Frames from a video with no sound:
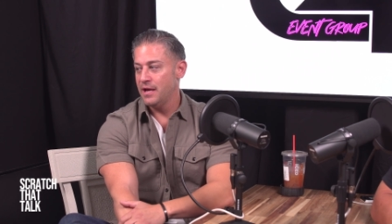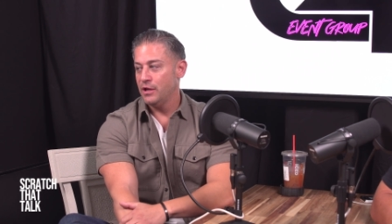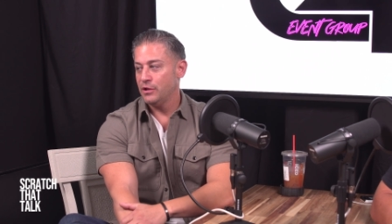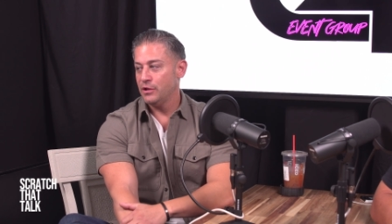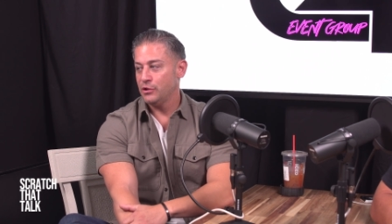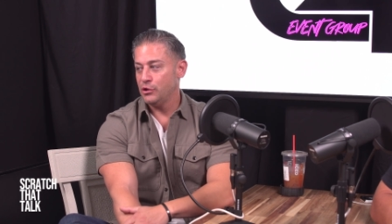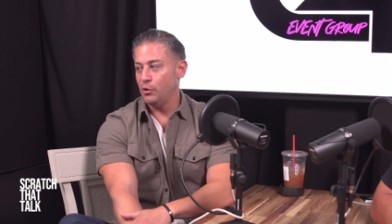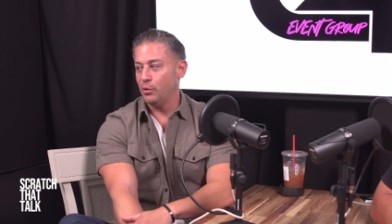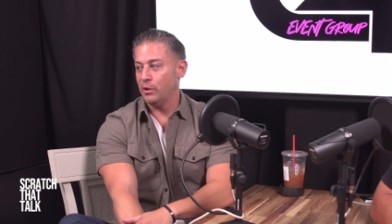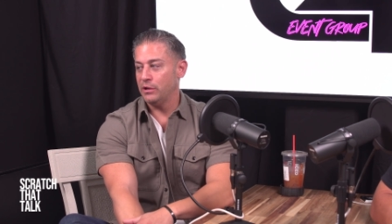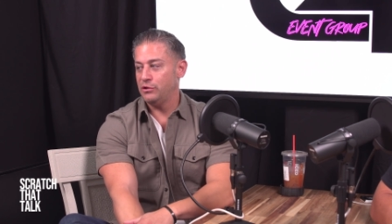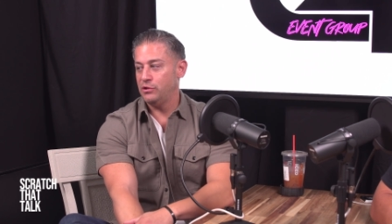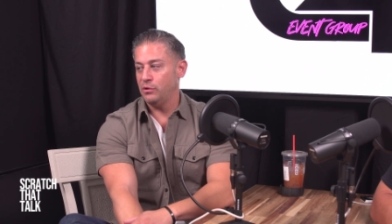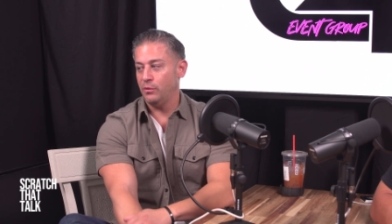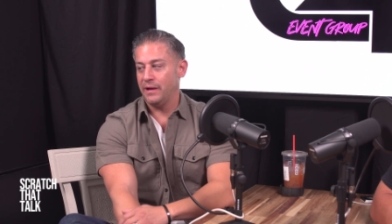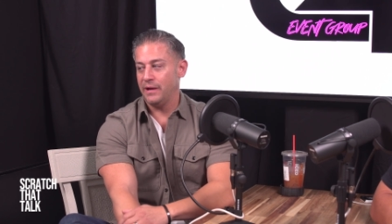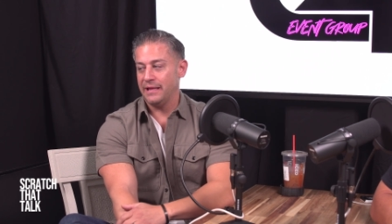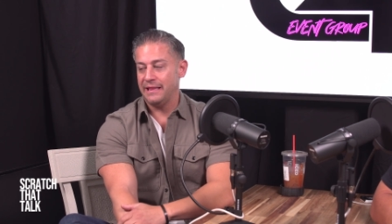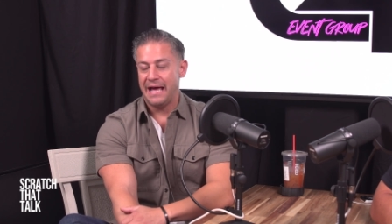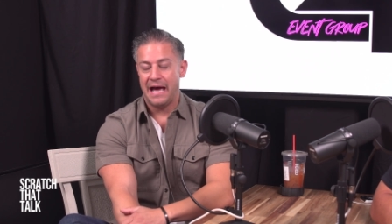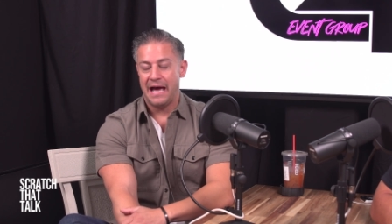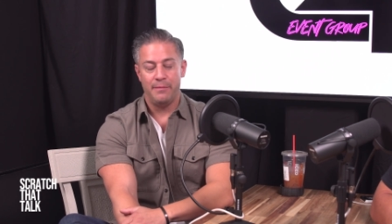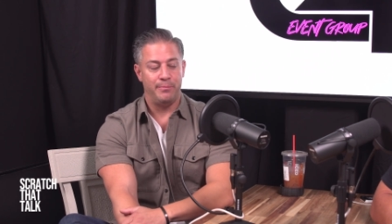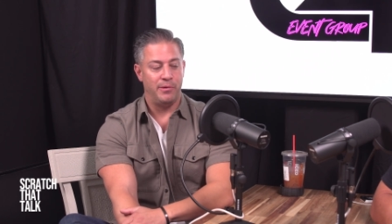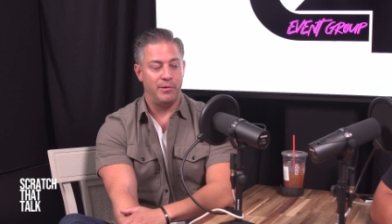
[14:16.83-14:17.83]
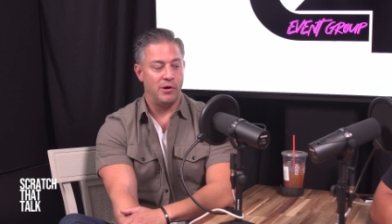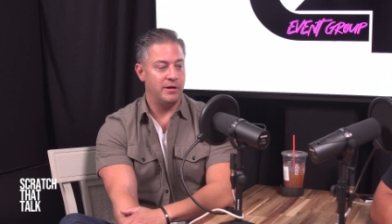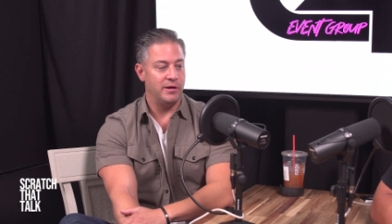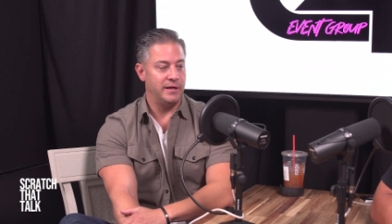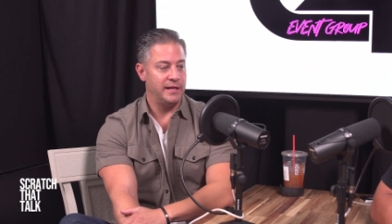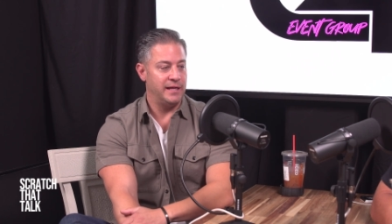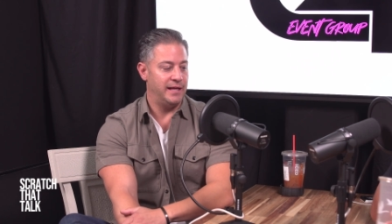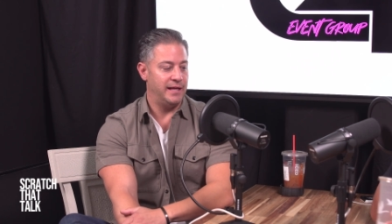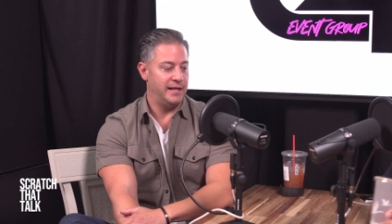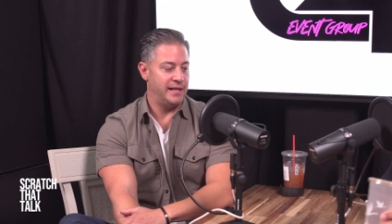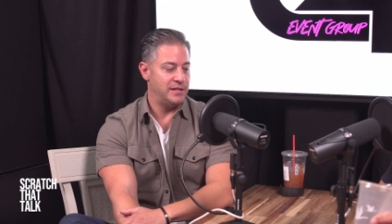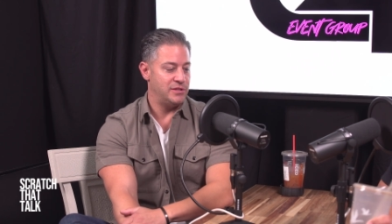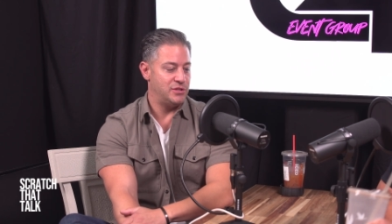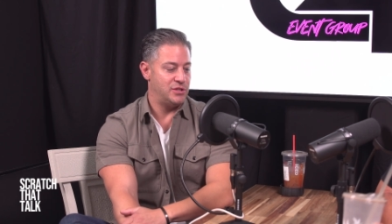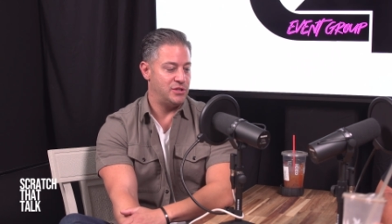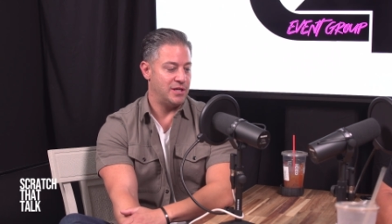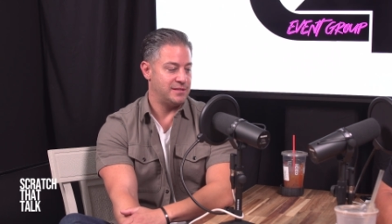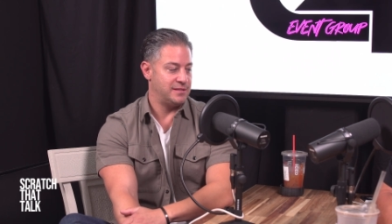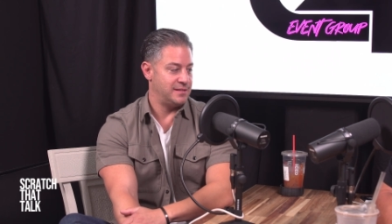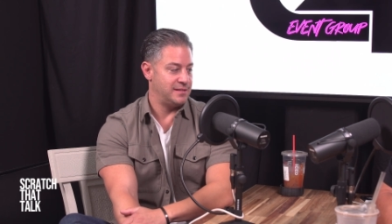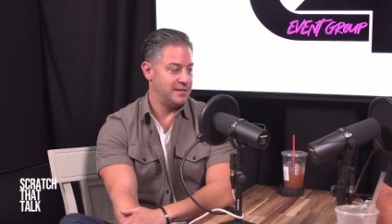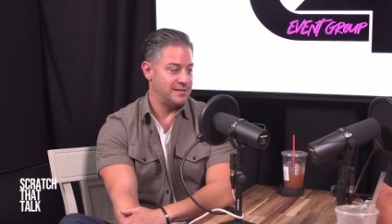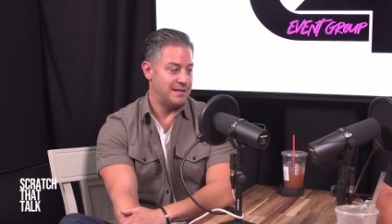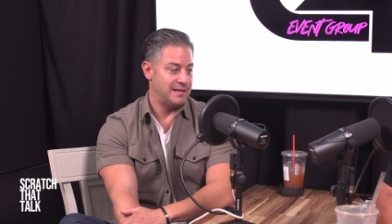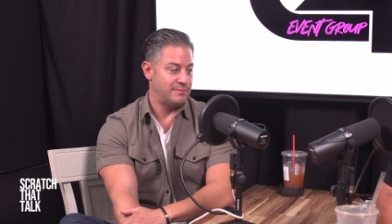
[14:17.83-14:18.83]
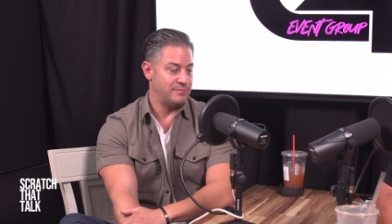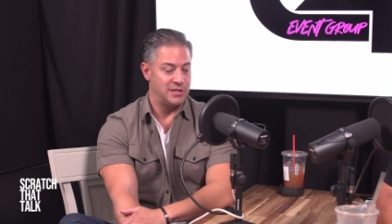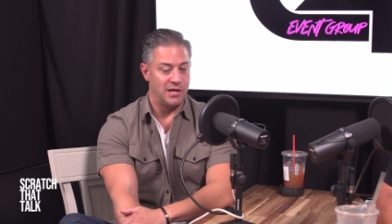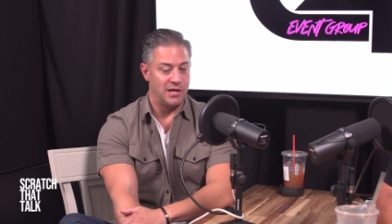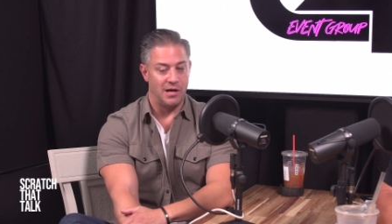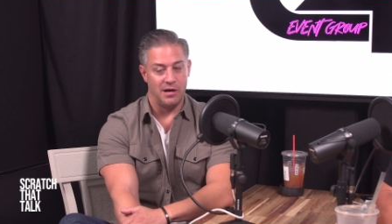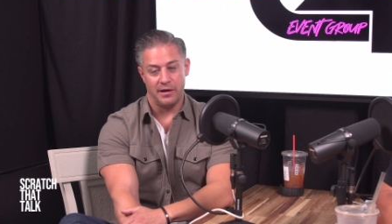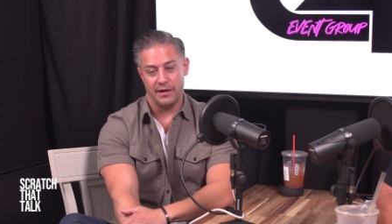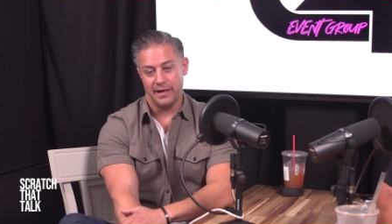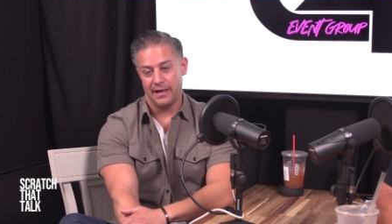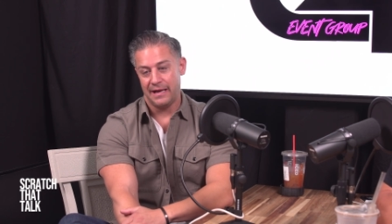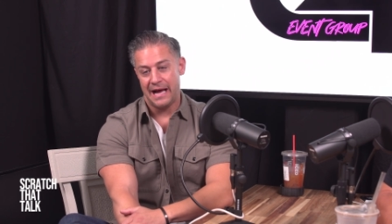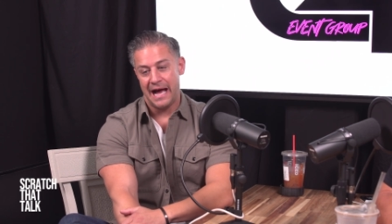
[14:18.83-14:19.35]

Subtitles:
you are doing that party an injustice. I'm sorry.